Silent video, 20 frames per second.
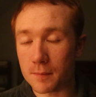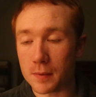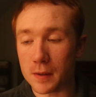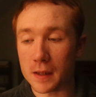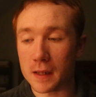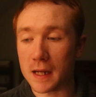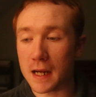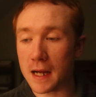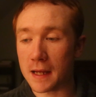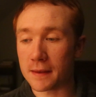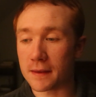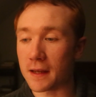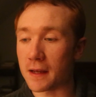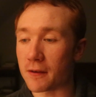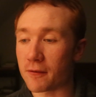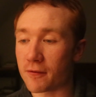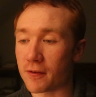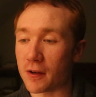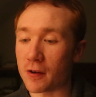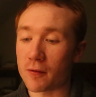But I
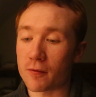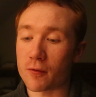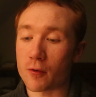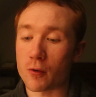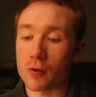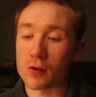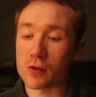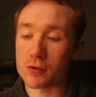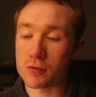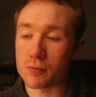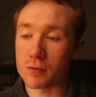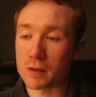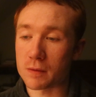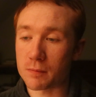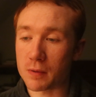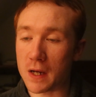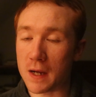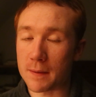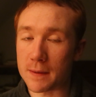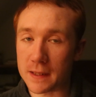think Fear Forest would
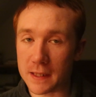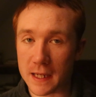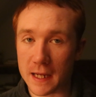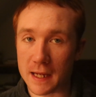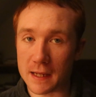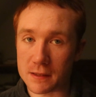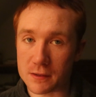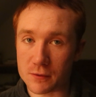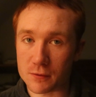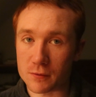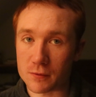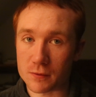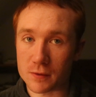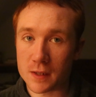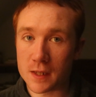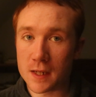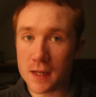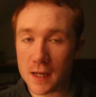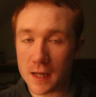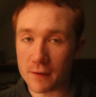probably cancel
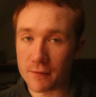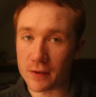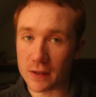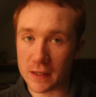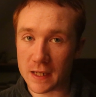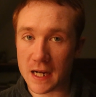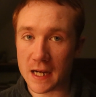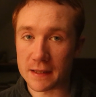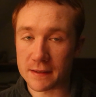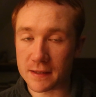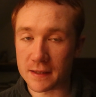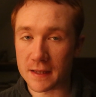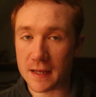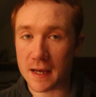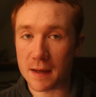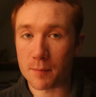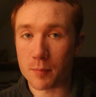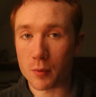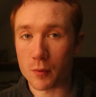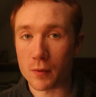if it got to
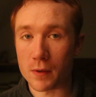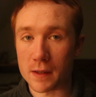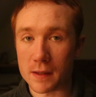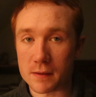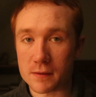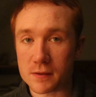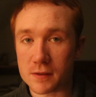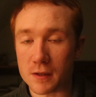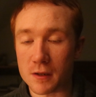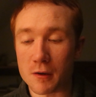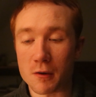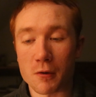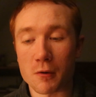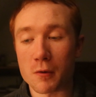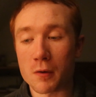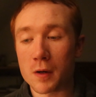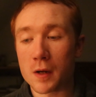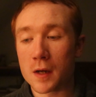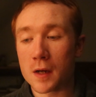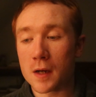that point.
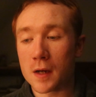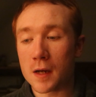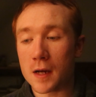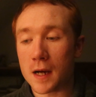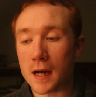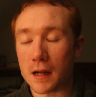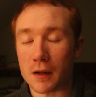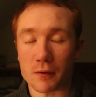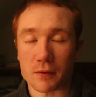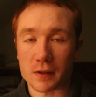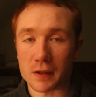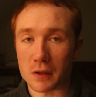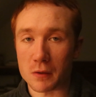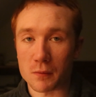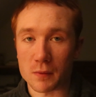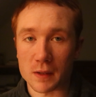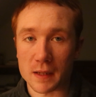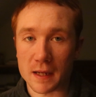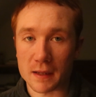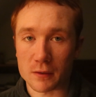So I don't think you
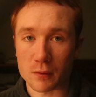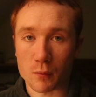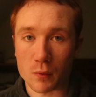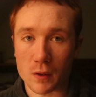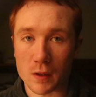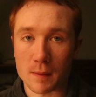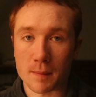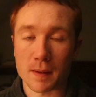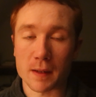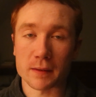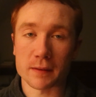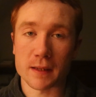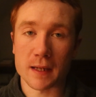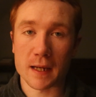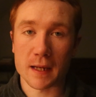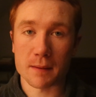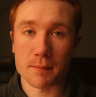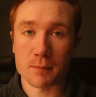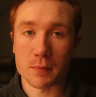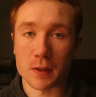really have to worry about
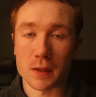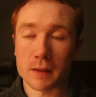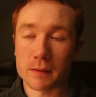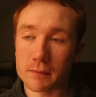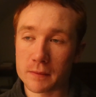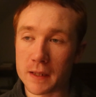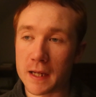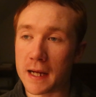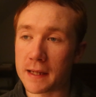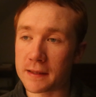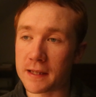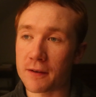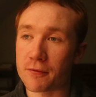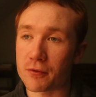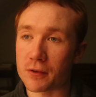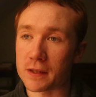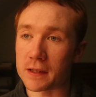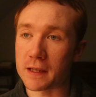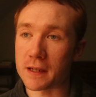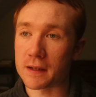that. But yeah, I
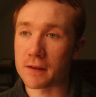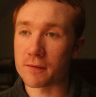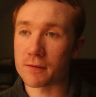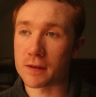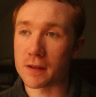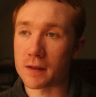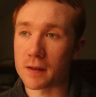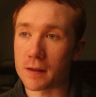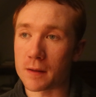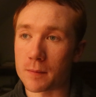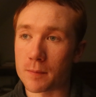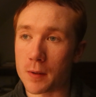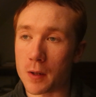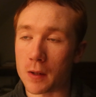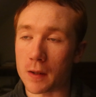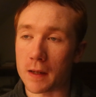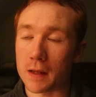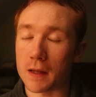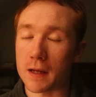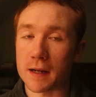definitely give the
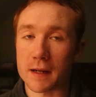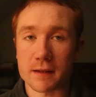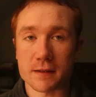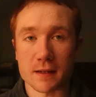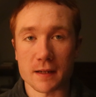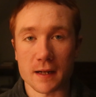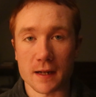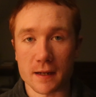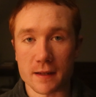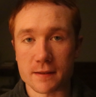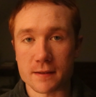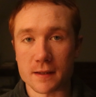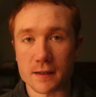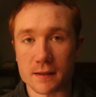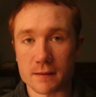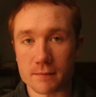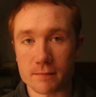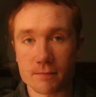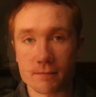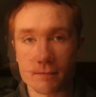parking lot a 10 out of
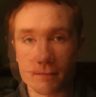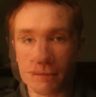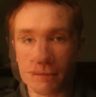10.